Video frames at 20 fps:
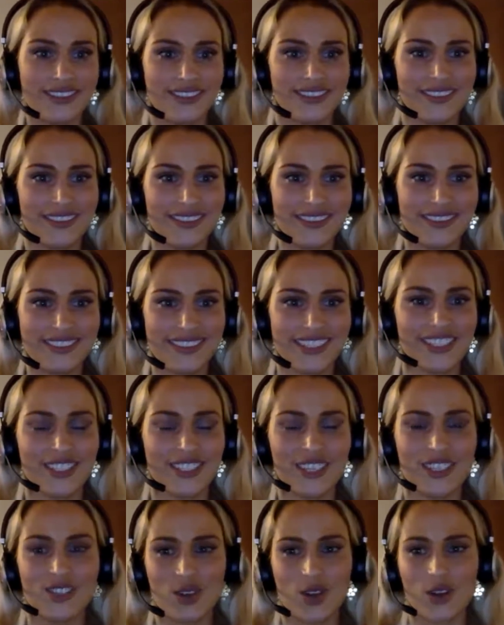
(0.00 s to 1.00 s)
It's
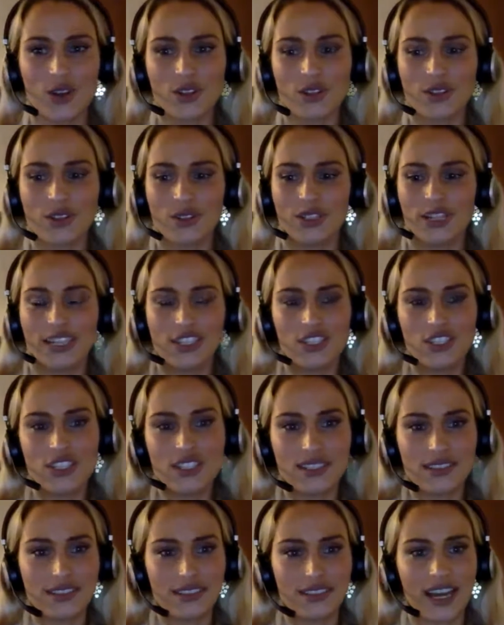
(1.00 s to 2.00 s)
also like, just
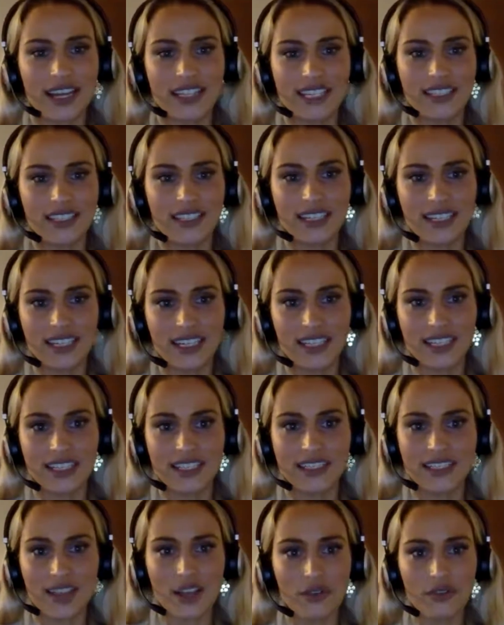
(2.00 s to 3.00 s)
the identity in
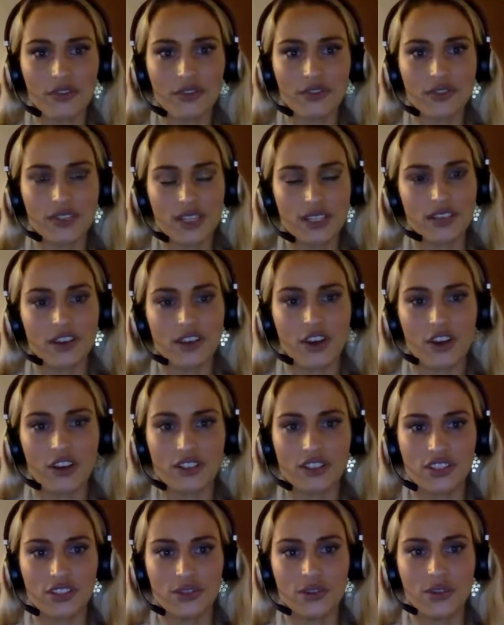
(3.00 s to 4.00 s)
itself doesn't
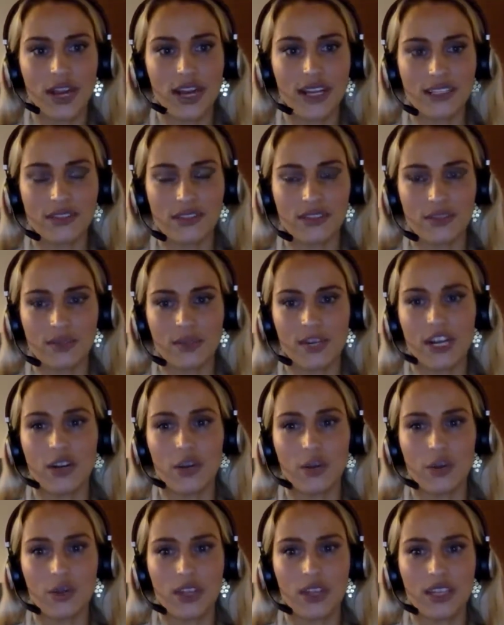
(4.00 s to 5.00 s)
constitute activism, and I don't
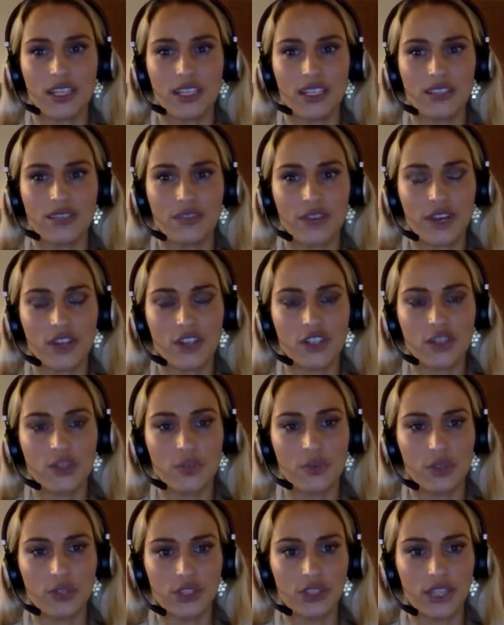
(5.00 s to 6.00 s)
think it's fair to put
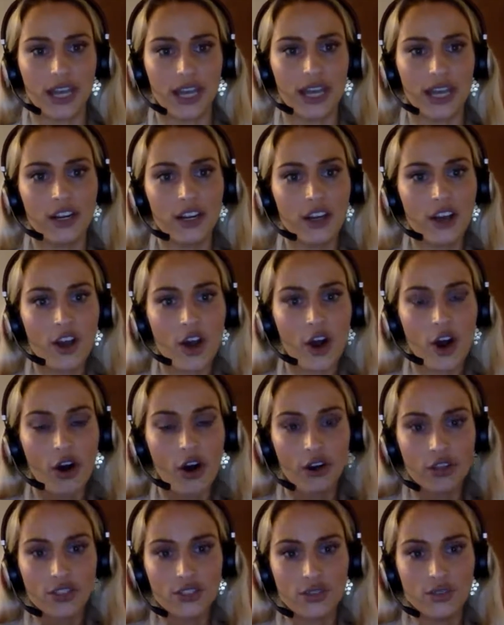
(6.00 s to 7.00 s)
that
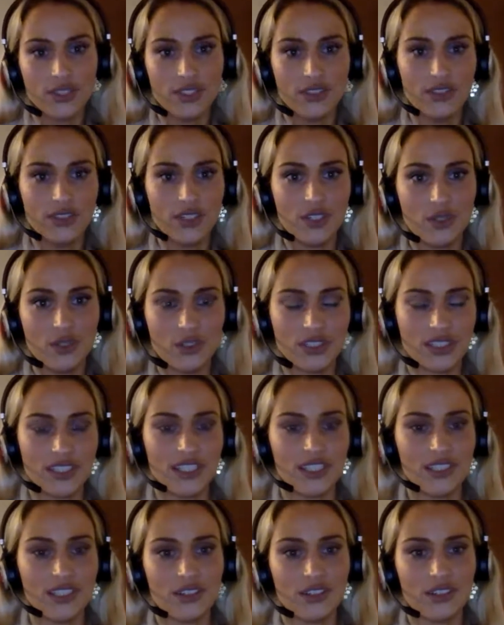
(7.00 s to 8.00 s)
onto individuals
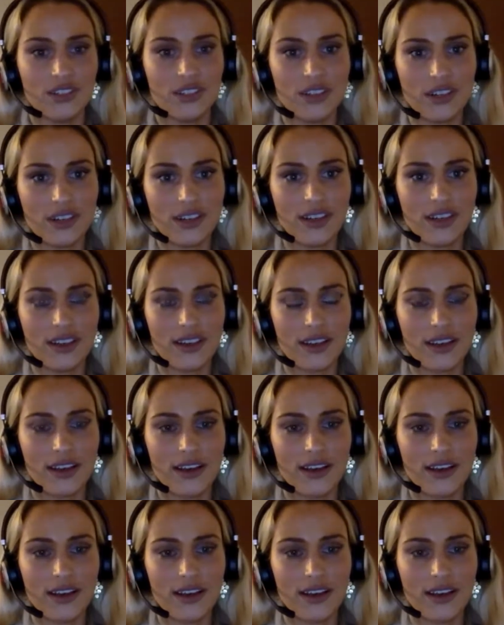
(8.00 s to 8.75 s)
either. Um,